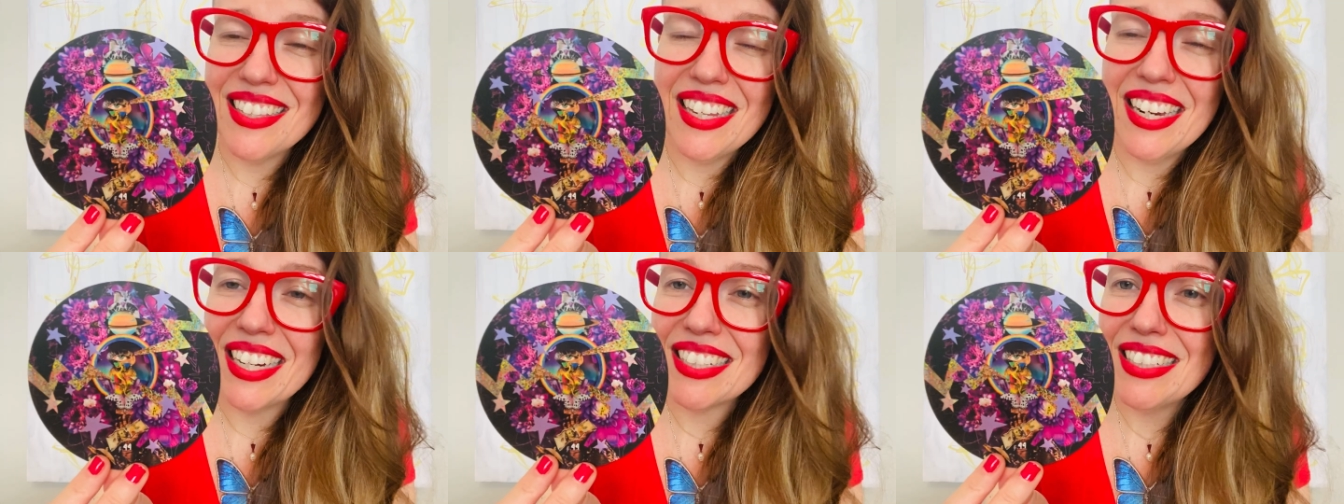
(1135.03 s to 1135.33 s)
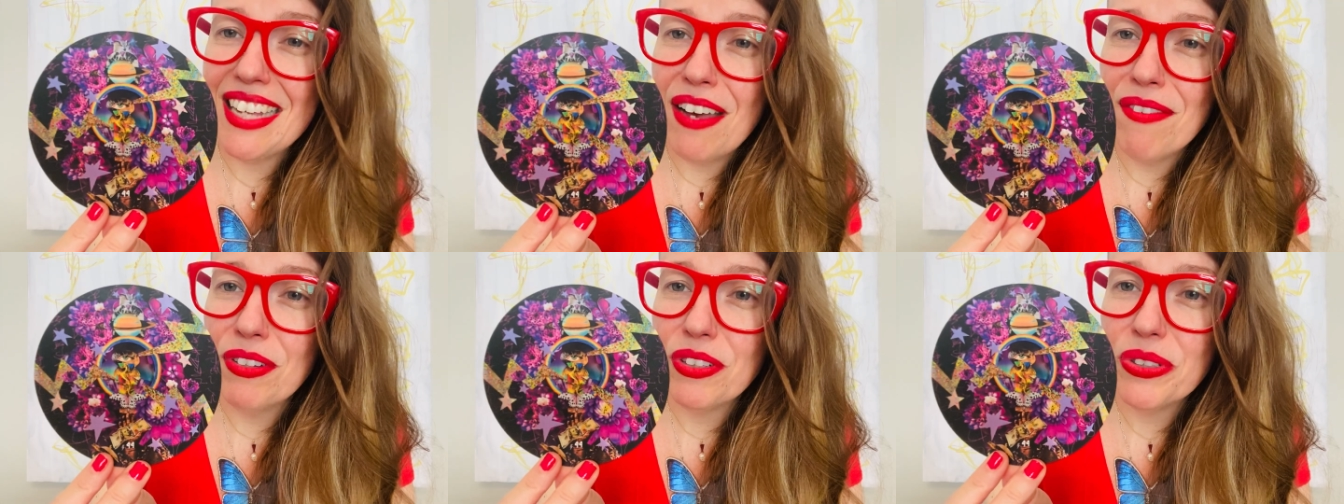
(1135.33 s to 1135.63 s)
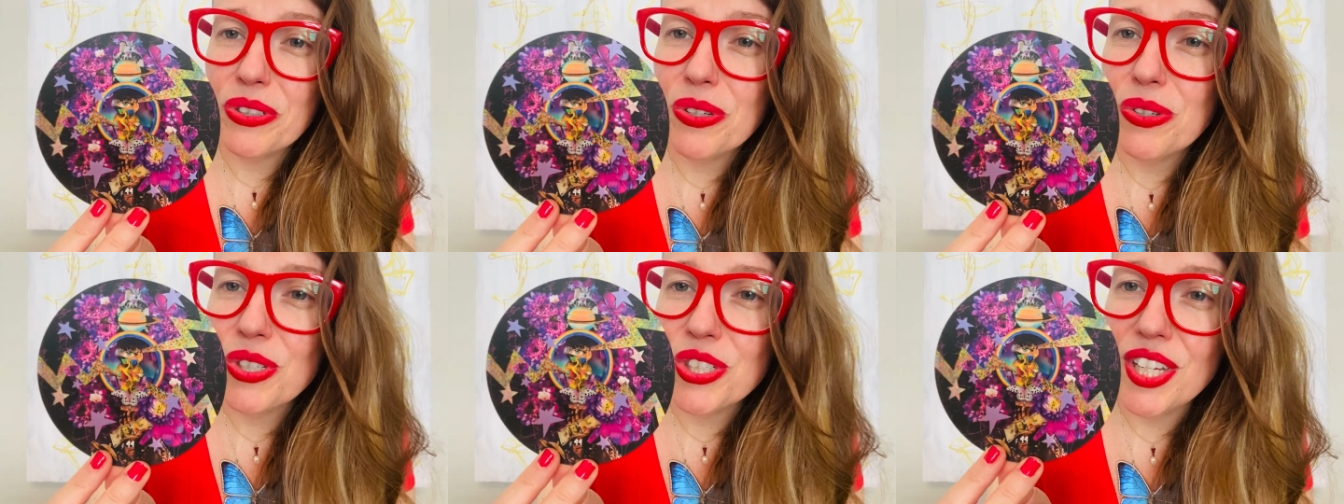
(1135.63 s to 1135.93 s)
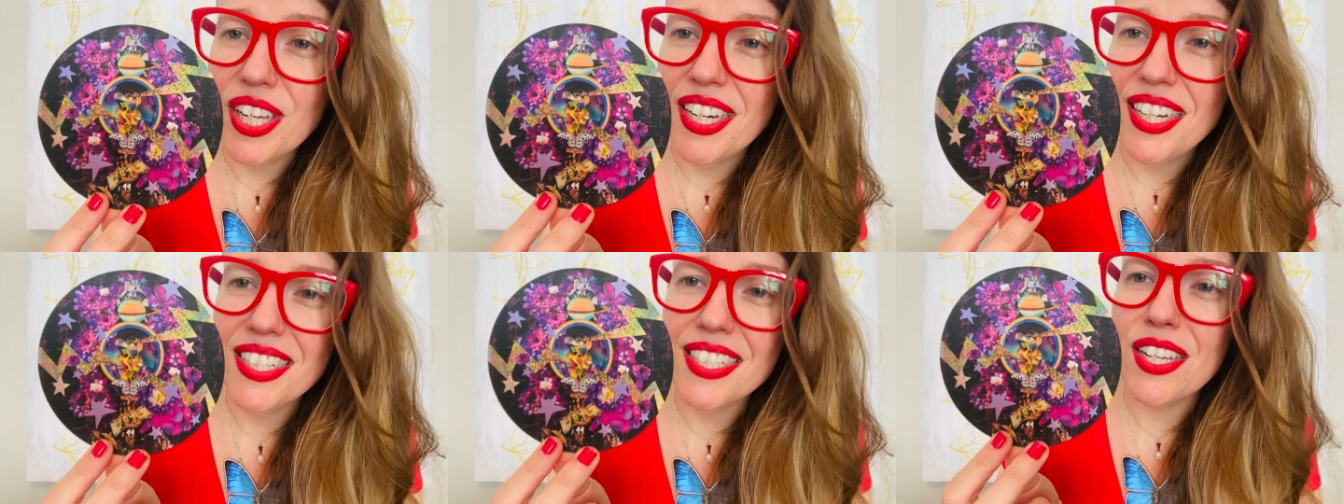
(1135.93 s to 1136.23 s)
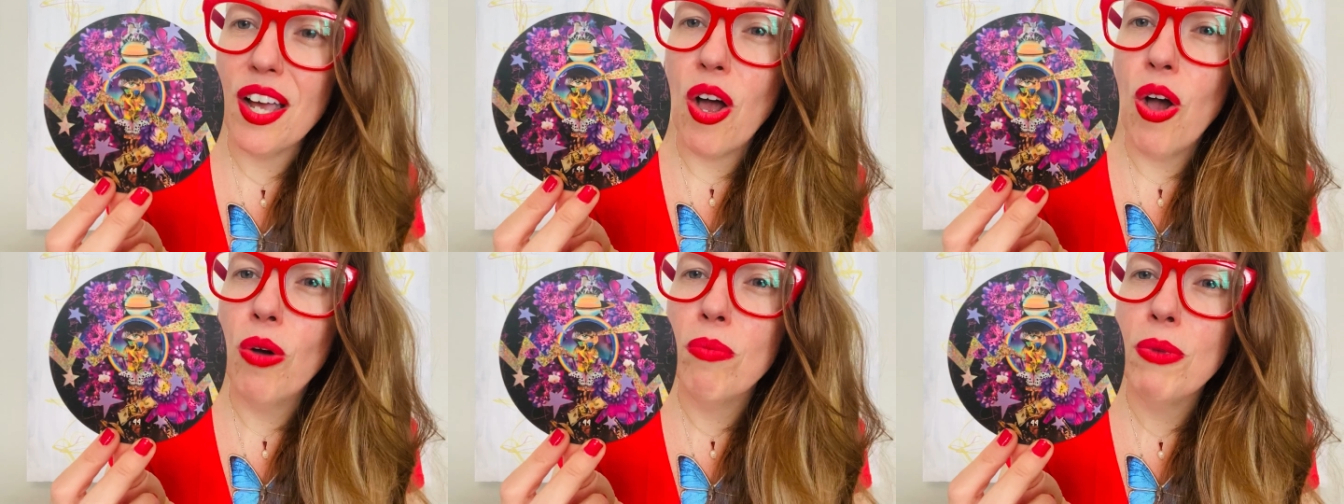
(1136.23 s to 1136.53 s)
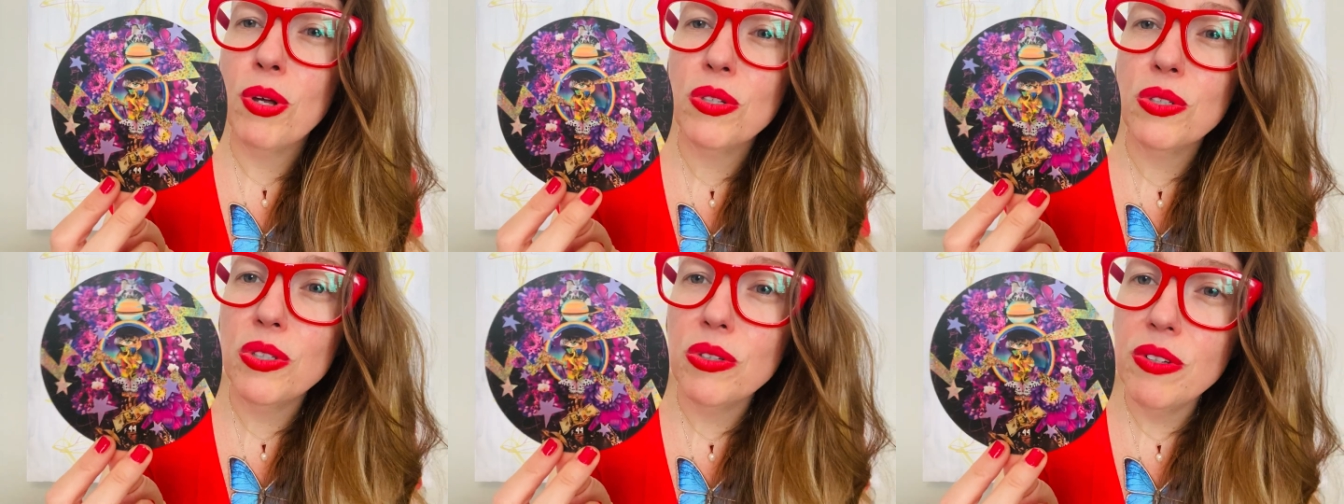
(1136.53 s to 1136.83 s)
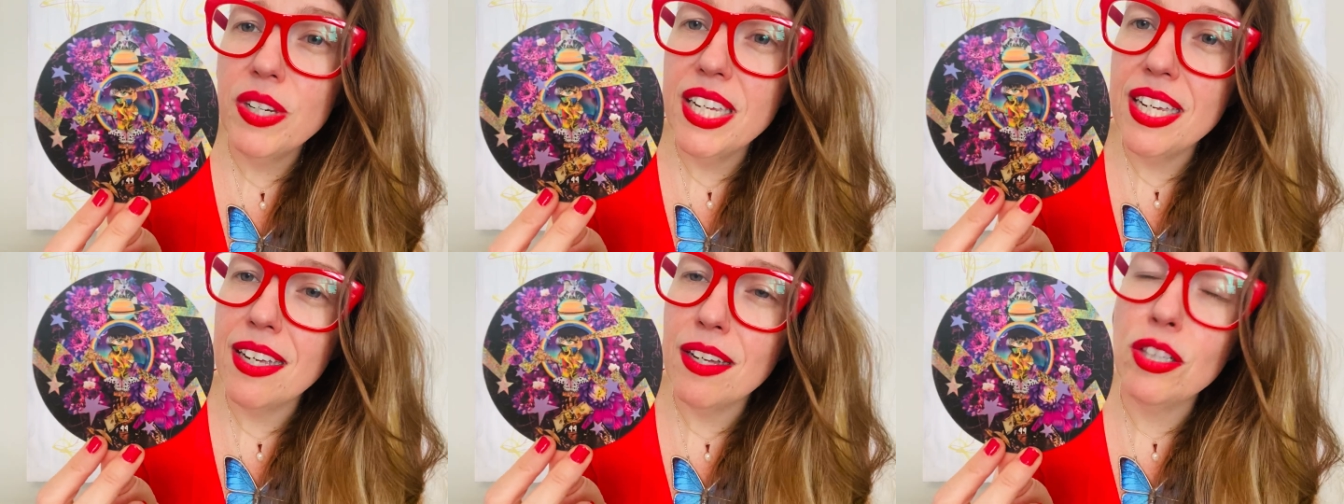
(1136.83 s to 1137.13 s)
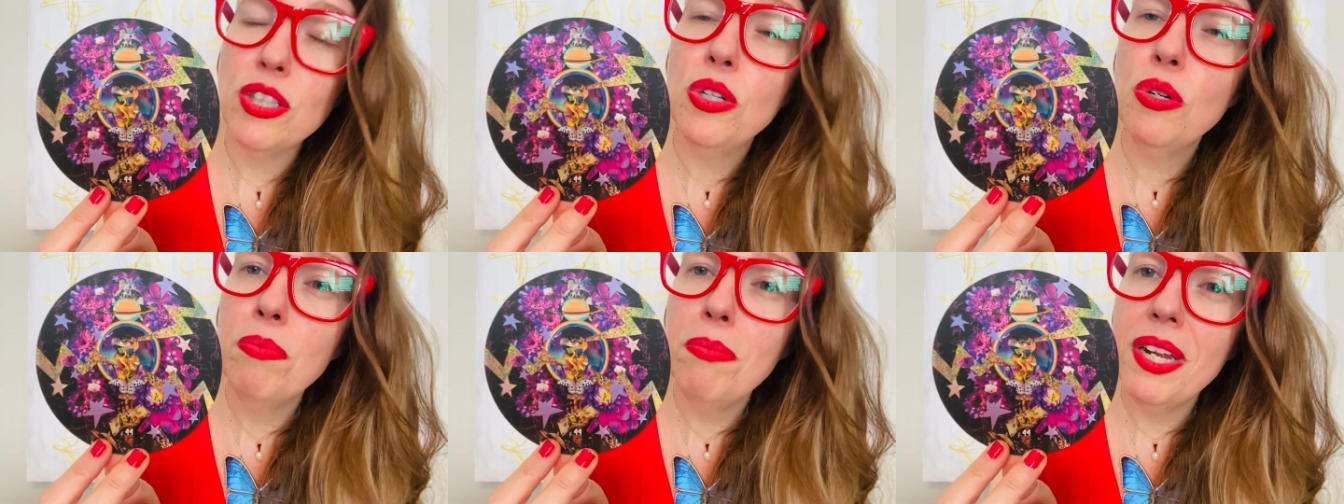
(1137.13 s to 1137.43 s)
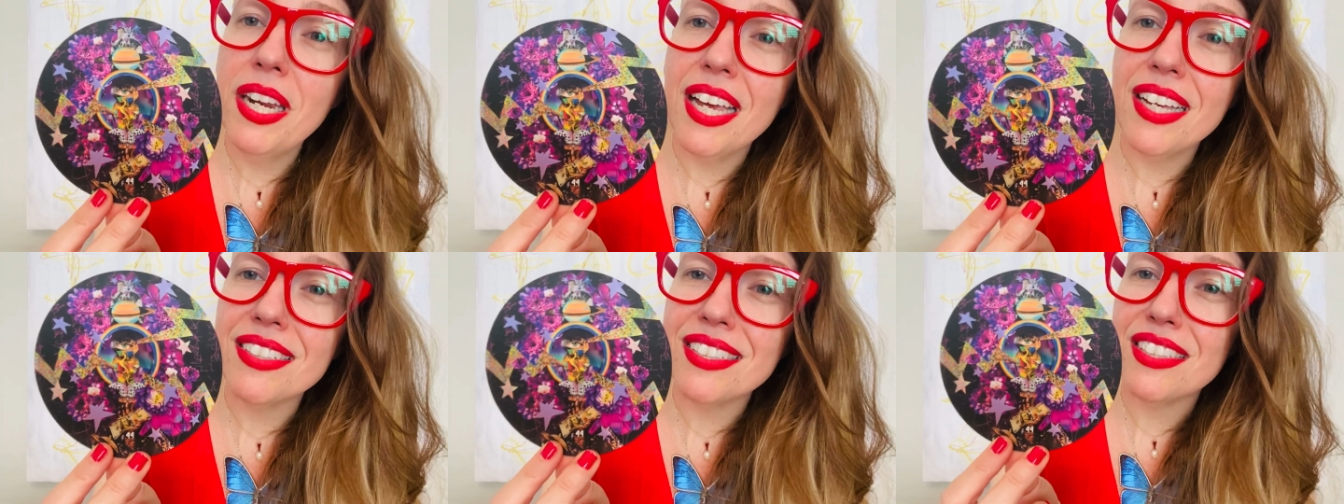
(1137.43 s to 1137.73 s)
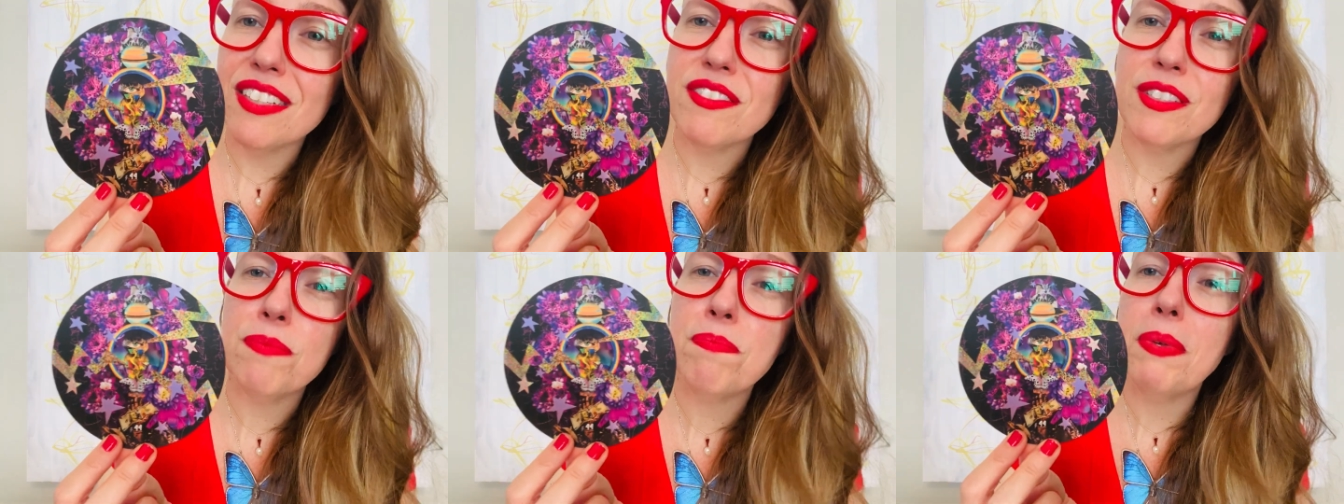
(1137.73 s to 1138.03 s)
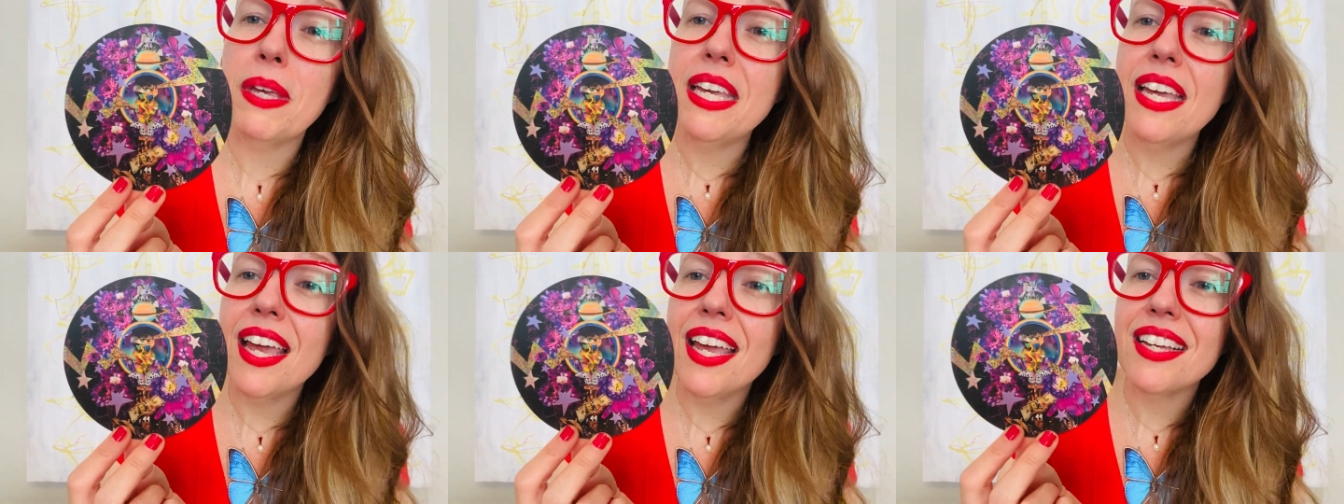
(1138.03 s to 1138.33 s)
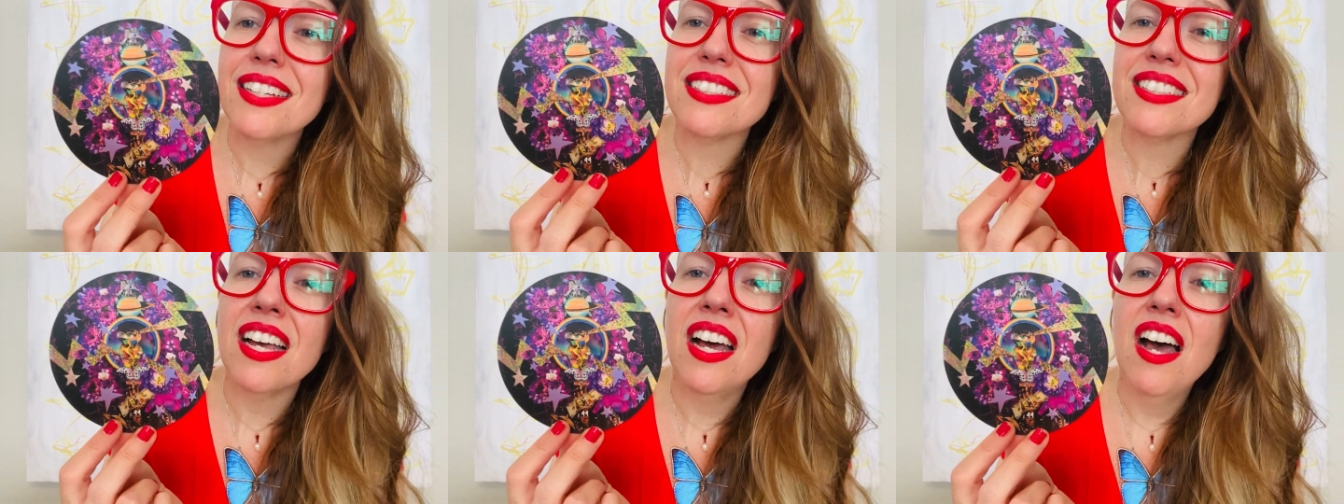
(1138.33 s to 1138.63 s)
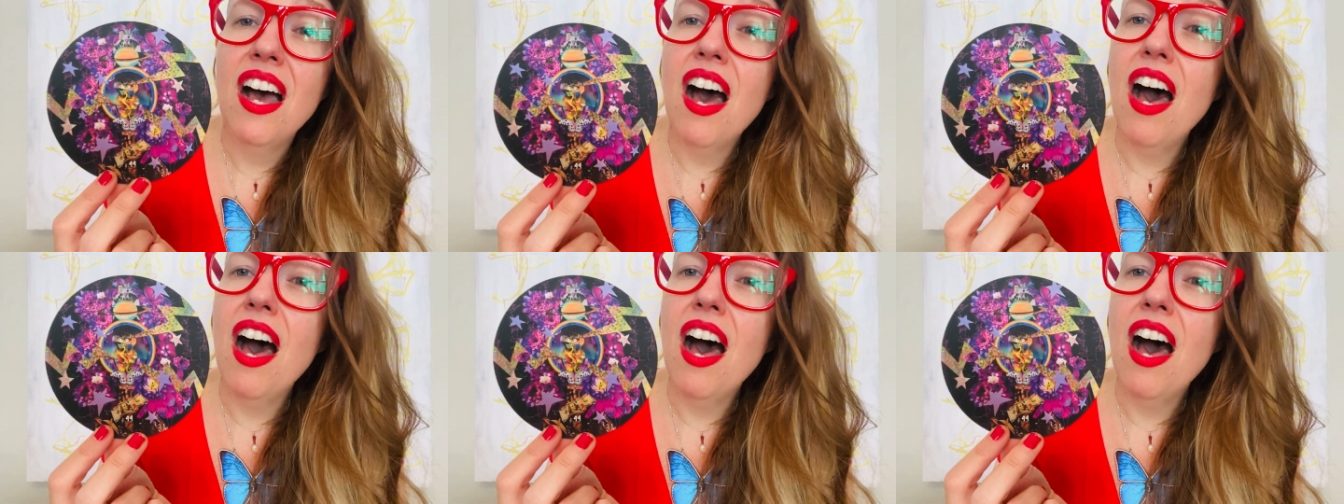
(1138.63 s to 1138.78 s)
the next evolution into homo luminous beings